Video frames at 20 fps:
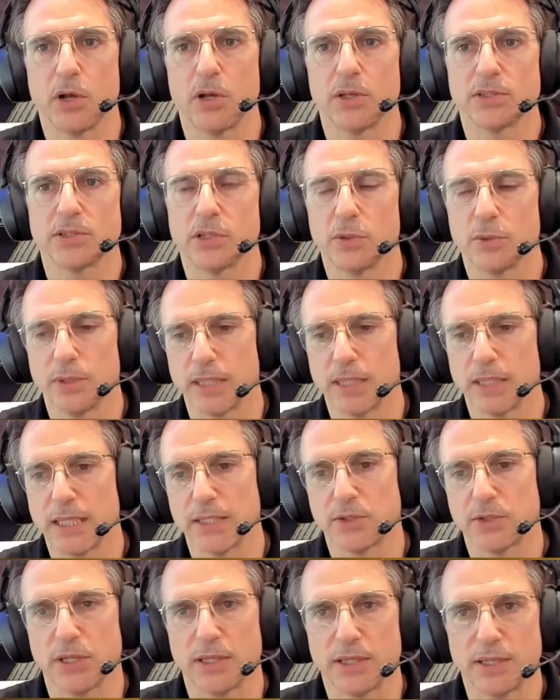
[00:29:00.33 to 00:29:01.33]
also
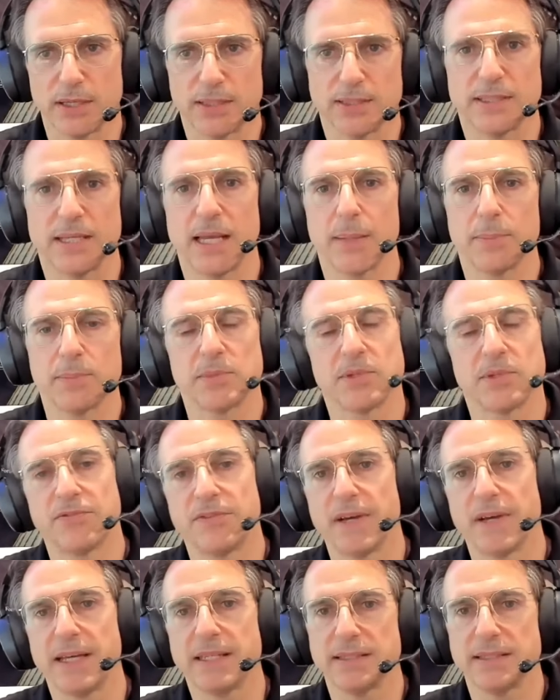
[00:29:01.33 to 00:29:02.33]
an attempt to
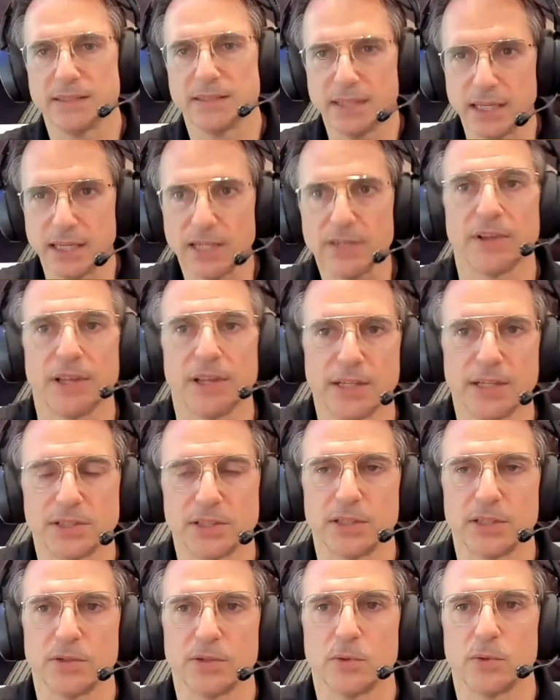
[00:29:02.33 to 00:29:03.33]
fight
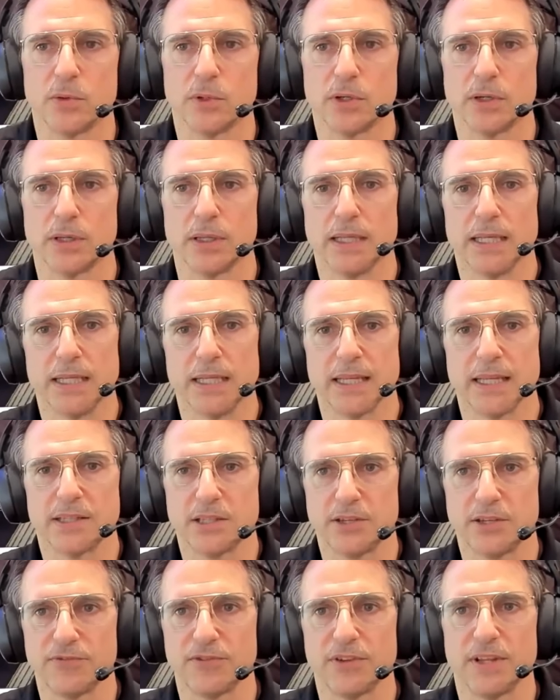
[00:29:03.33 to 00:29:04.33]
deflation, or that
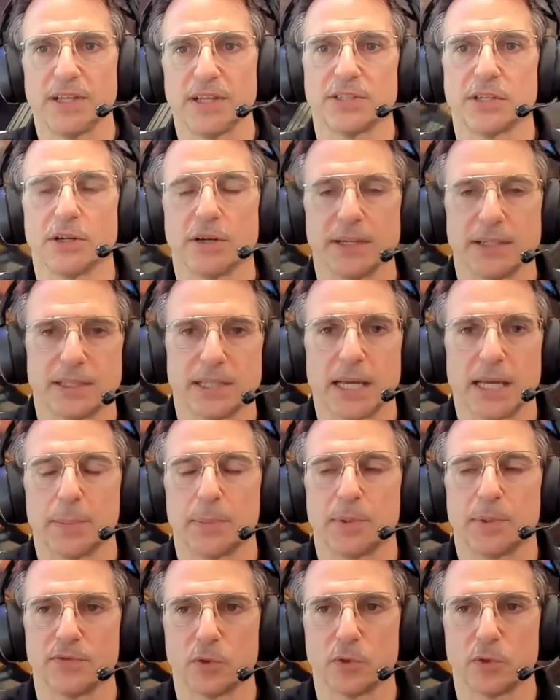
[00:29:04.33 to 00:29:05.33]
deflationary
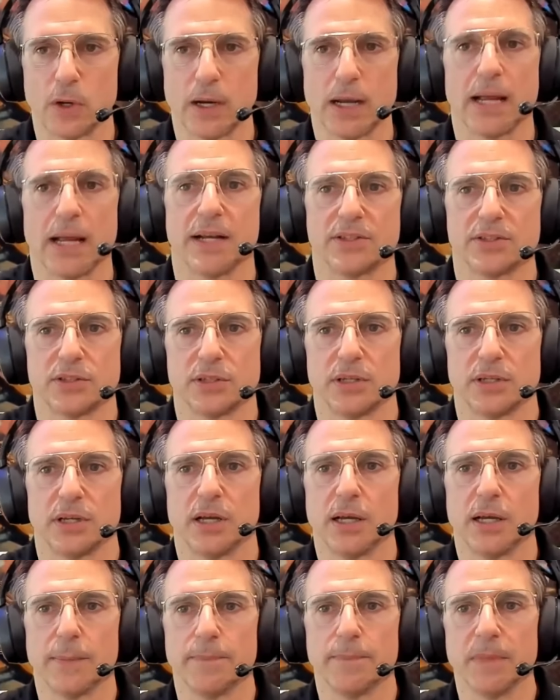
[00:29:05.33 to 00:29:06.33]
type of crash
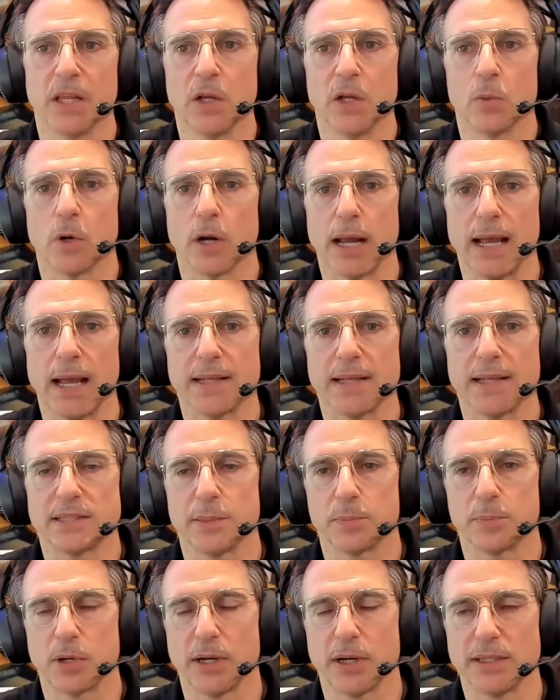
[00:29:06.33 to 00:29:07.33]
where
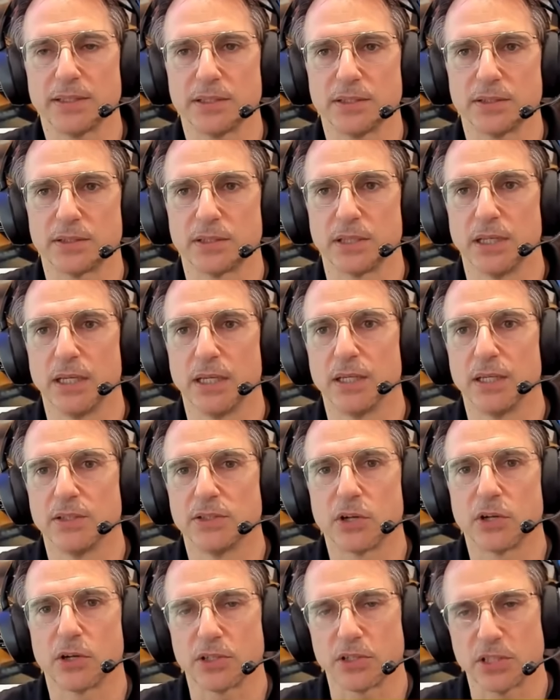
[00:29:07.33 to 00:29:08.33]
asset prices
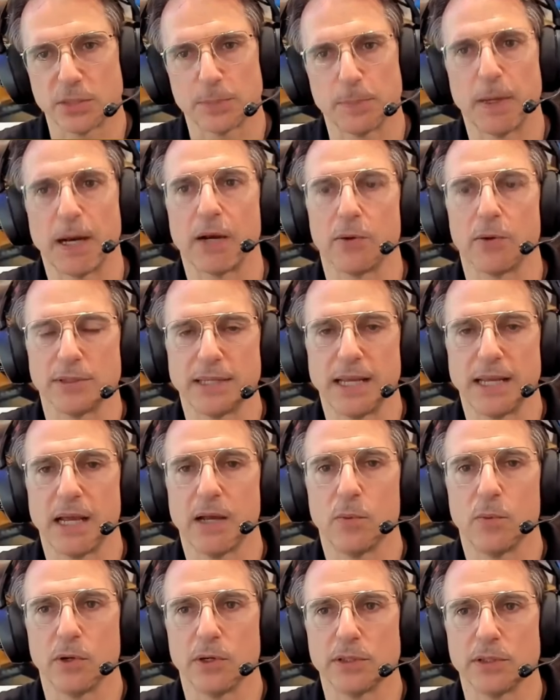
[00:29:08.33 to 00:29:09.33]
start to spiral
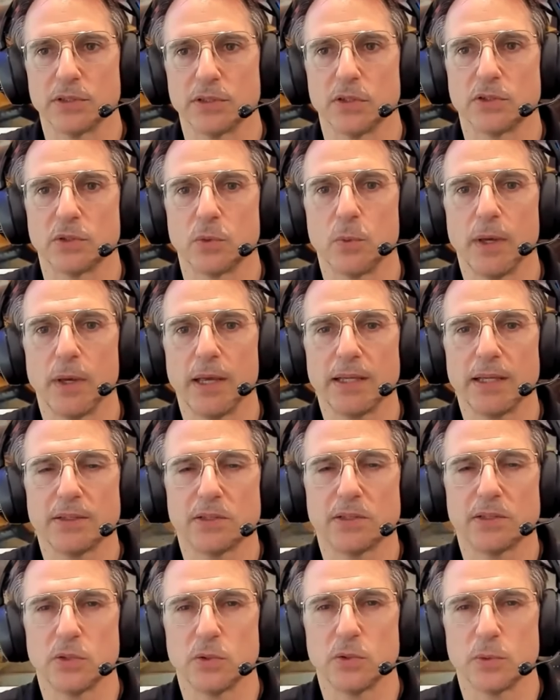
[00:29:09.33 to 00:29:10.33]
downward. So it's a way
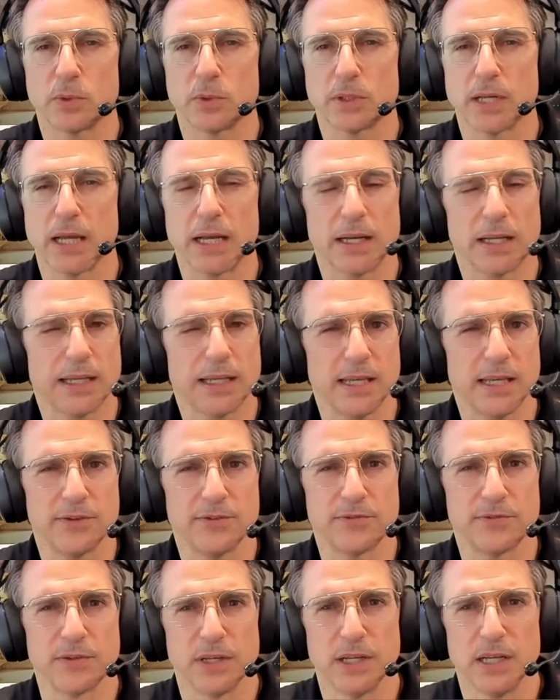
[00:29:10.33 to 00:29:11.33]
to kind of
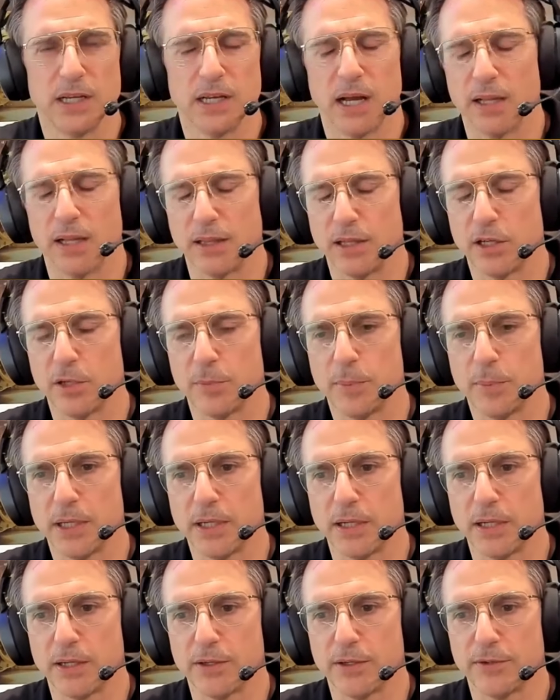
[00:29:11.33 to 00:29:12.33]
give a little bit
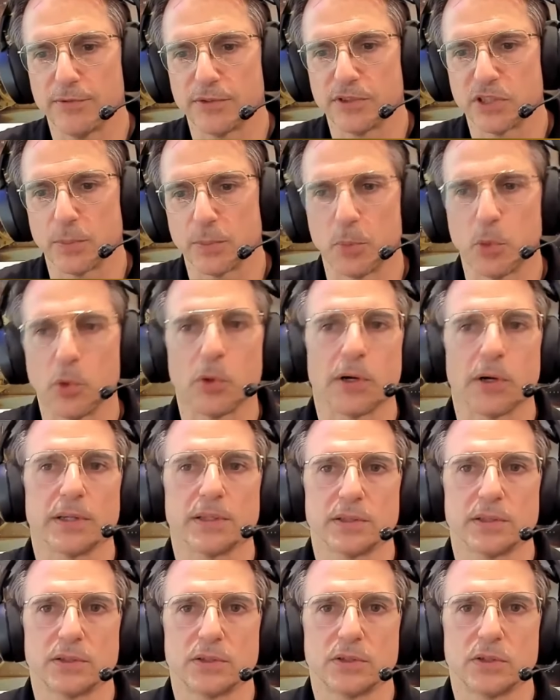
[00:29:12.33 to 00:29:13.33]
of support
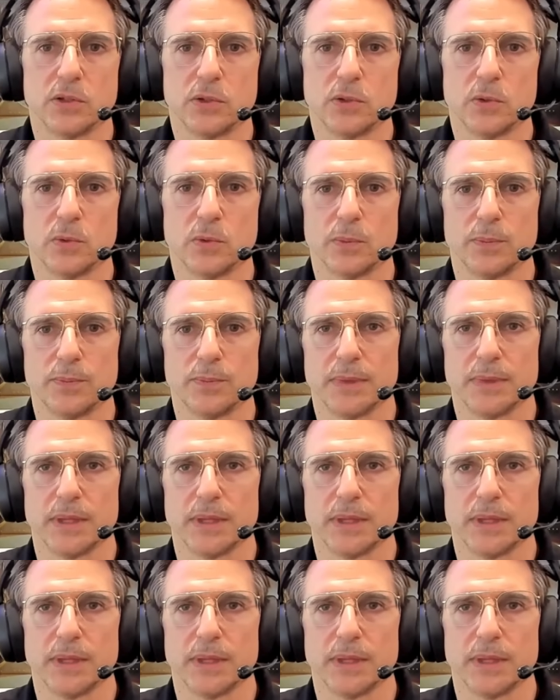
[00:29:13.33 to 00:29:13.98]
to